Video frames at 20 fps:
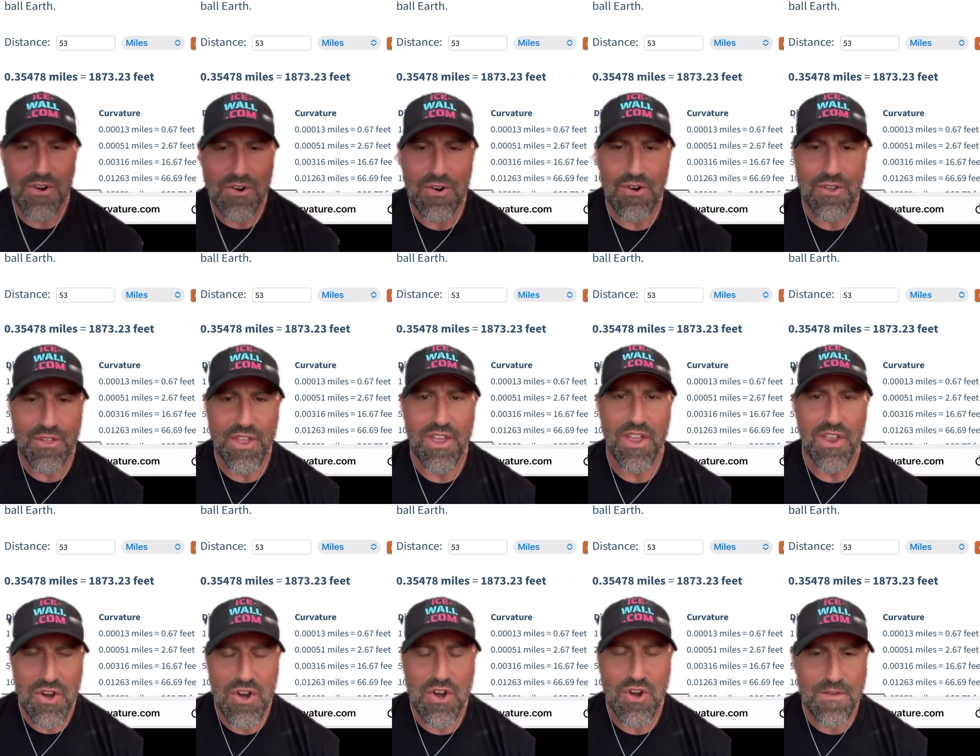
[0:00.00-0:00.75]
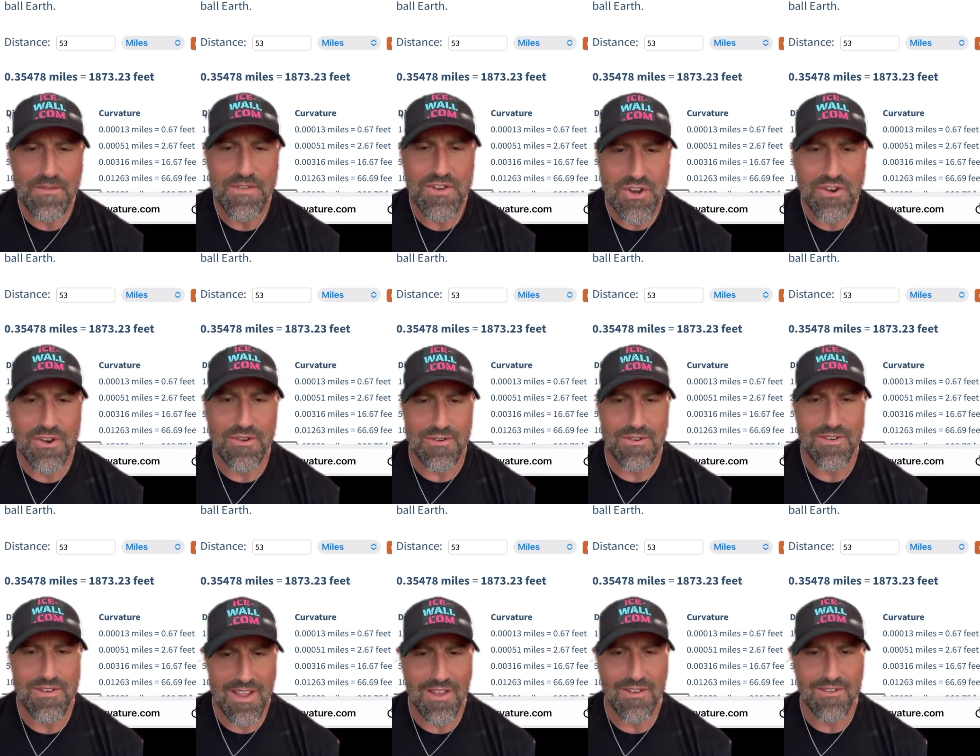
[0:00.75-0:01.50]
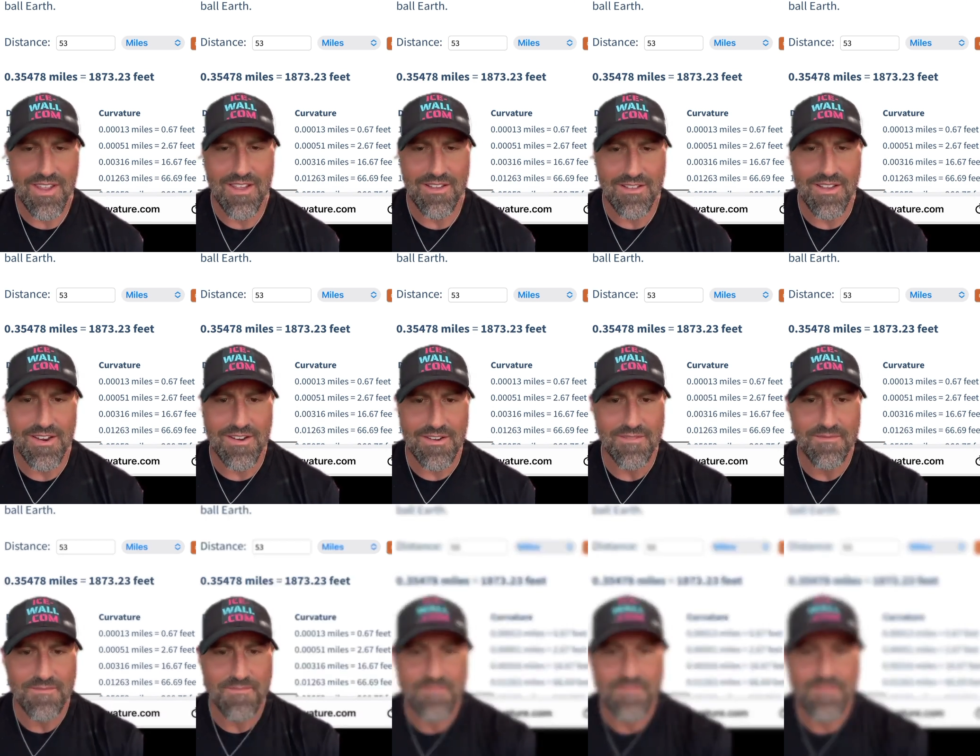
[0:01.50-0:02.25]
Earth curvature calculator.
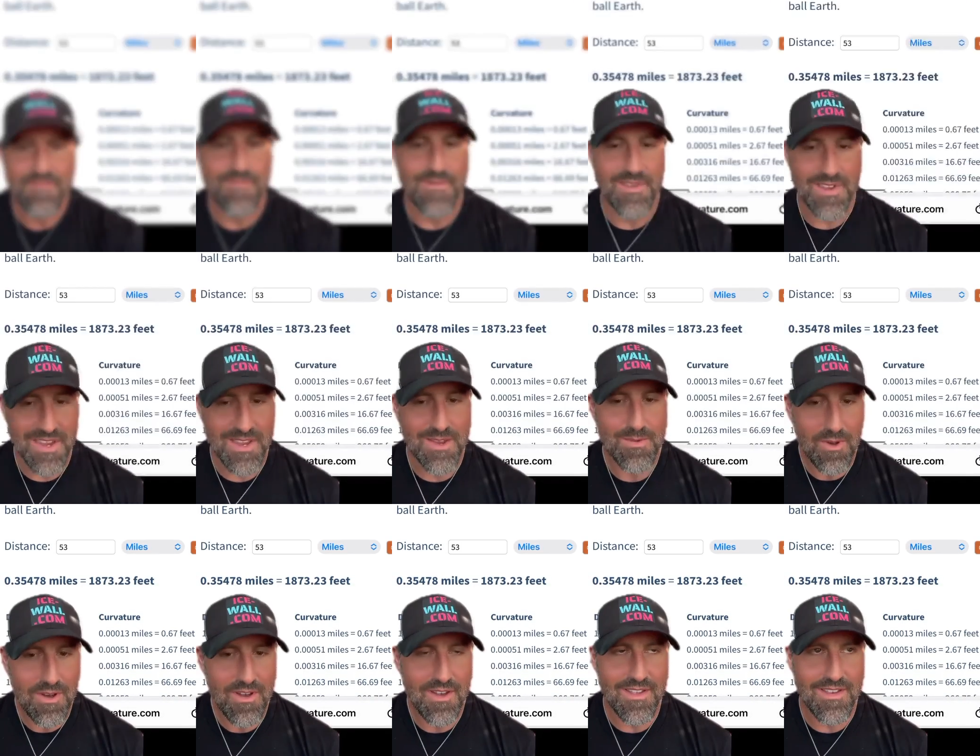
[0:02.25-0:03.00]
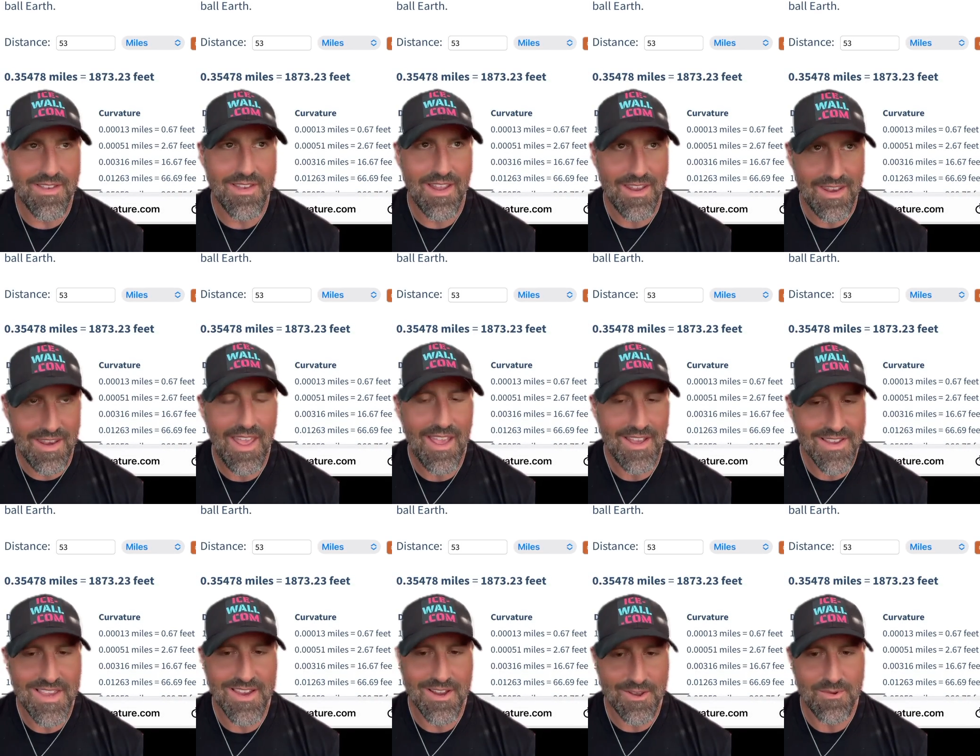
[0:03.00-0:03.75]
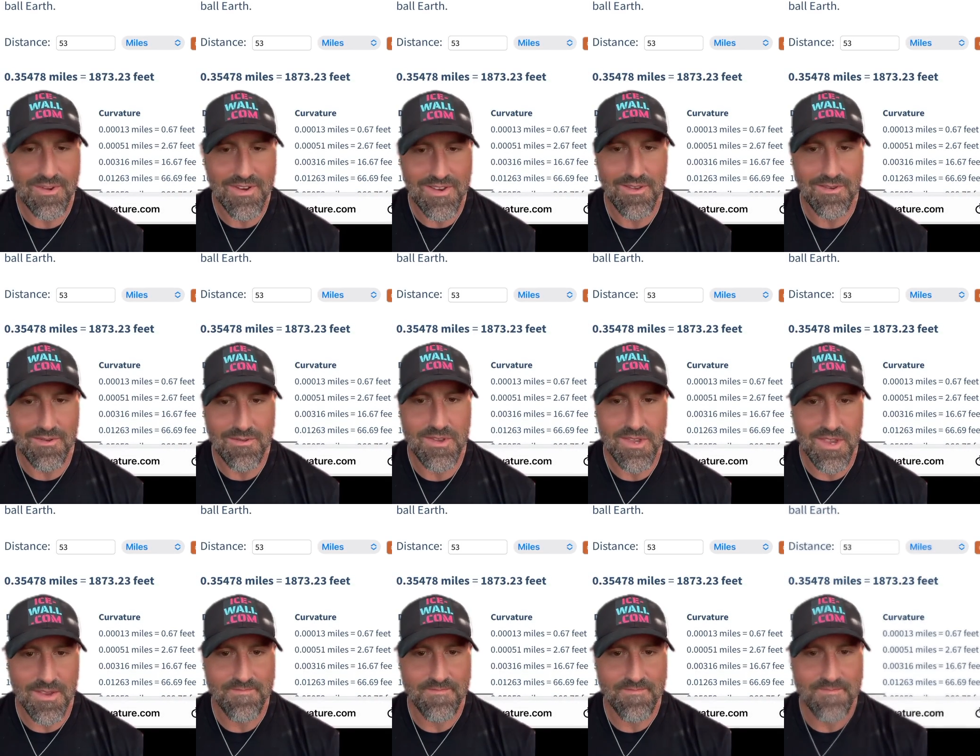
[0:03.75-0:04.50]
This is what NASA would
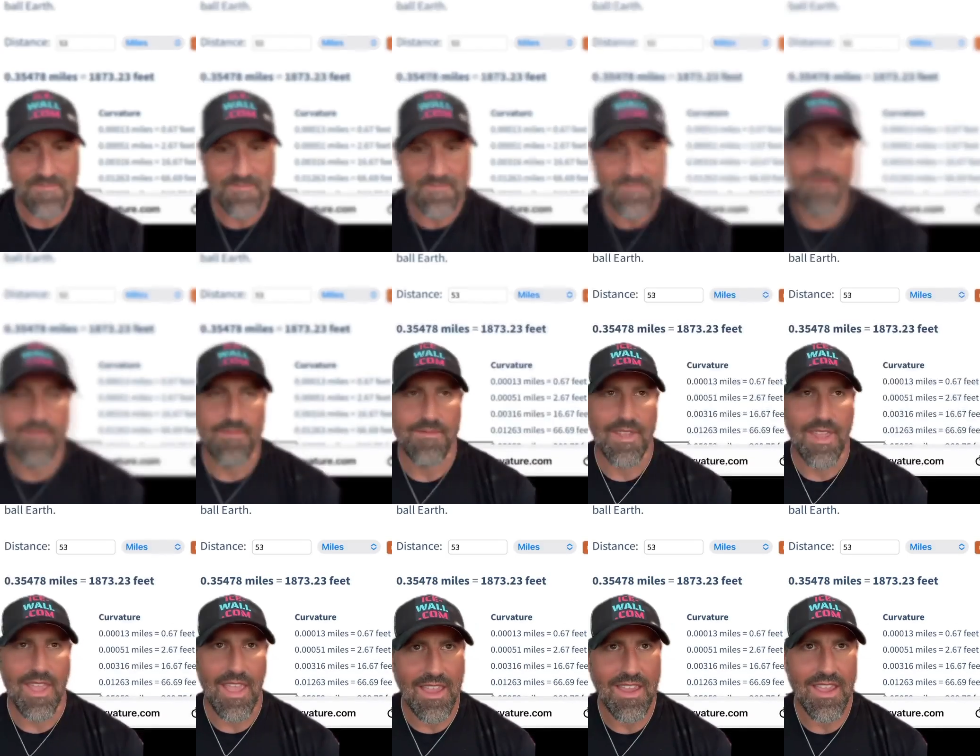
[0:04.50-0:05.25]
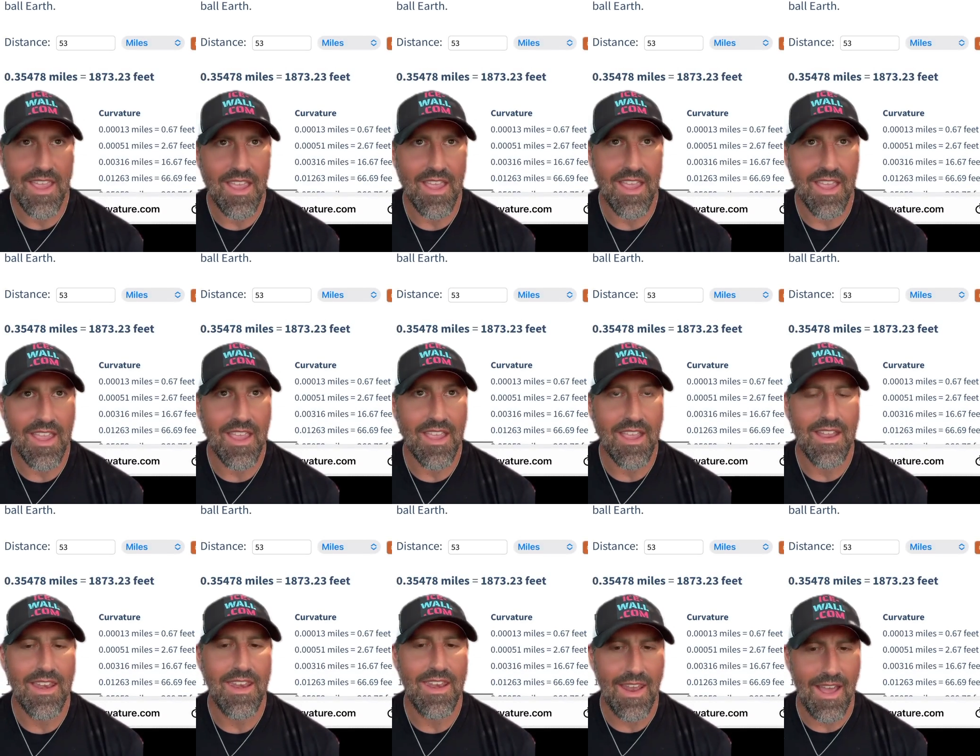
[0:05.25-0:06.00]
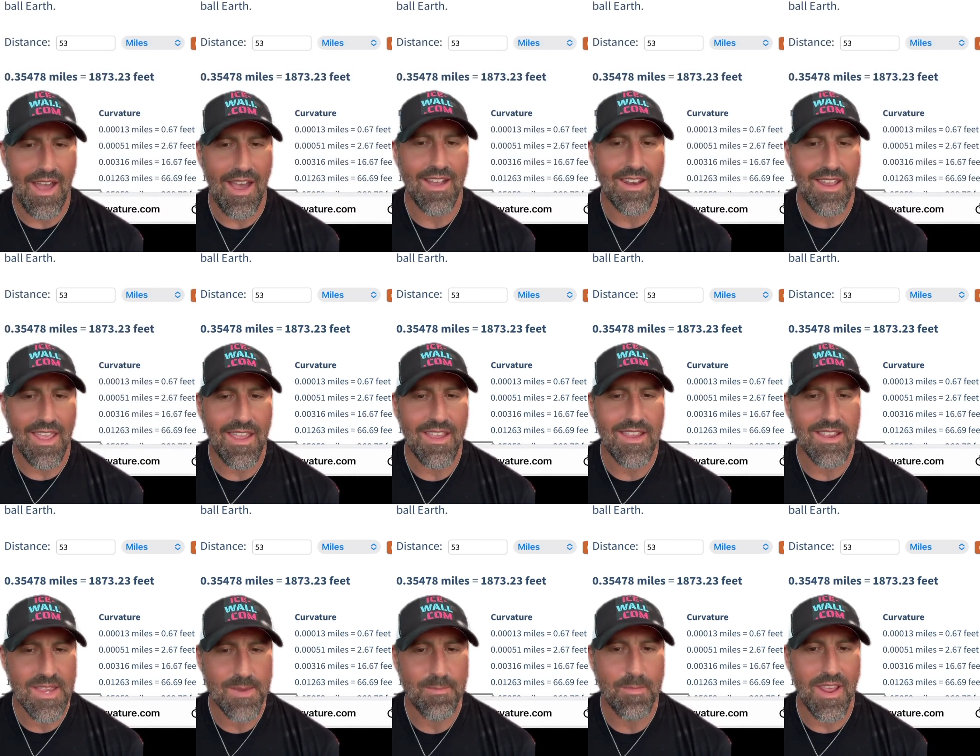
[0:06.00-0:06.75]
use, aka not
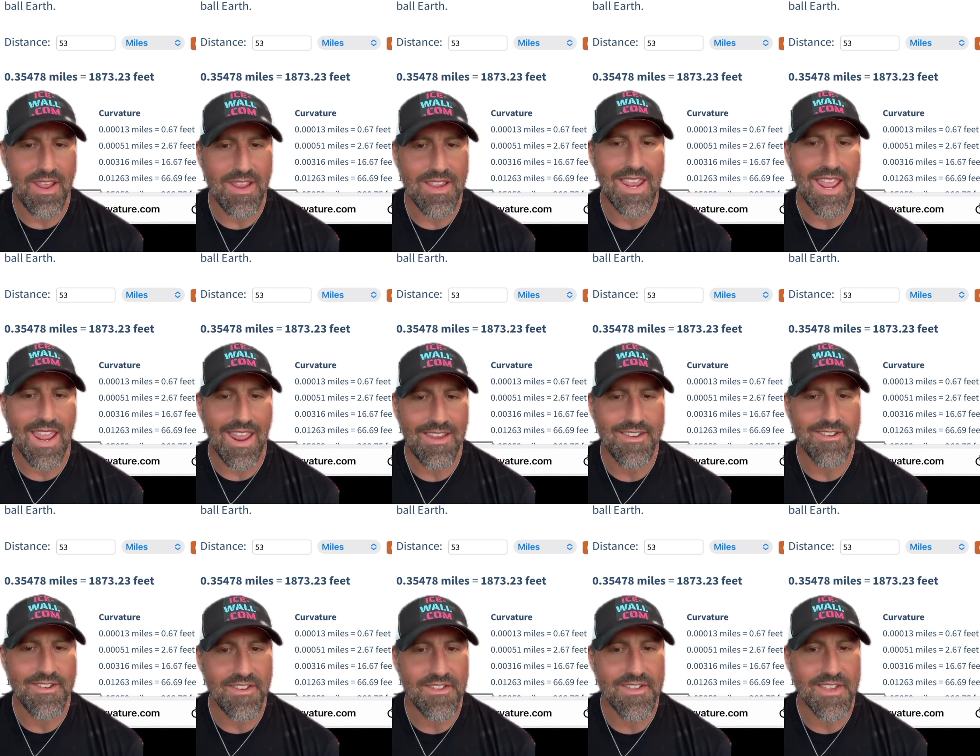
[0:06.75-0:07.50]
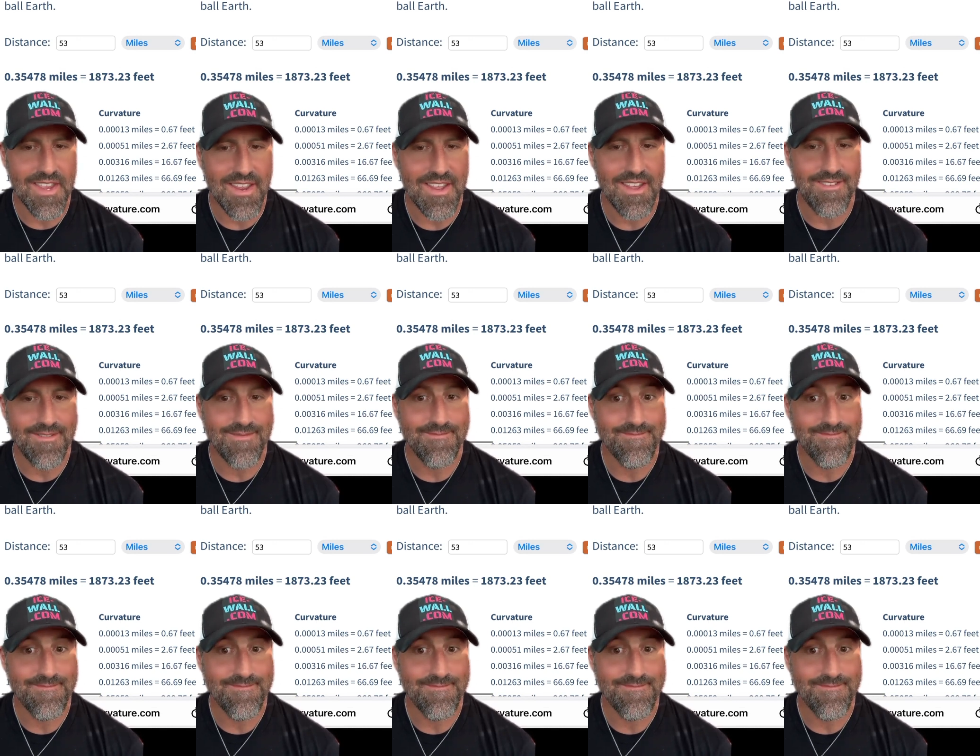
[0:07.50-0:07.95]
a space agency.